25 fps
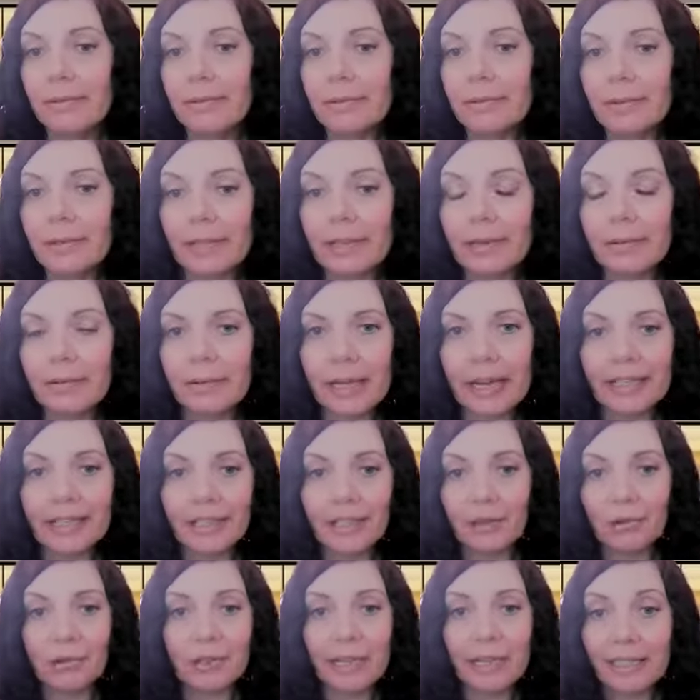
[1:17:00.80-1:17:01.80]
And so
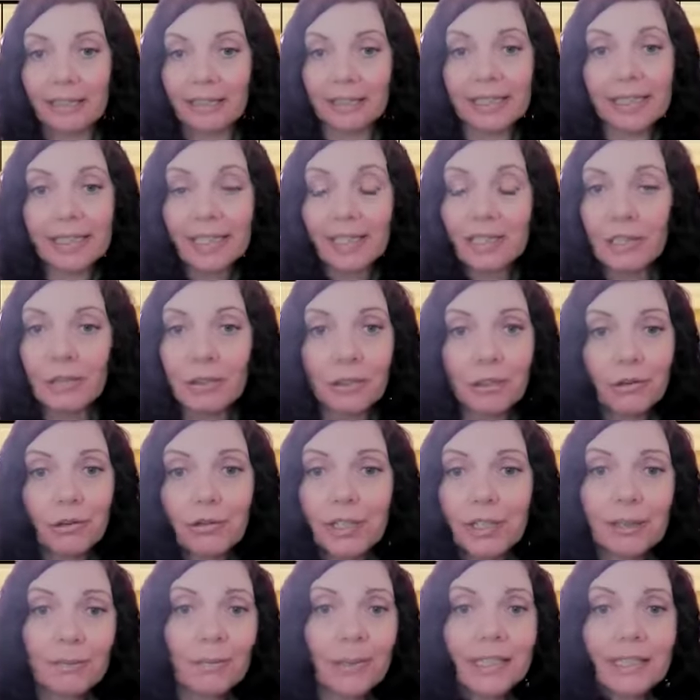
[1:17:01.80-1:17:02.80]
at least
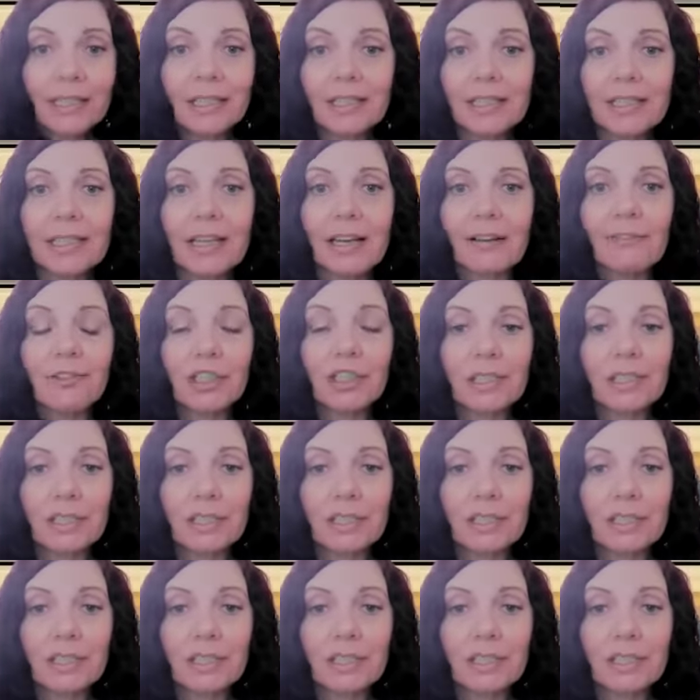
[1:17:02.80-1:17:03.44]
30 minutes of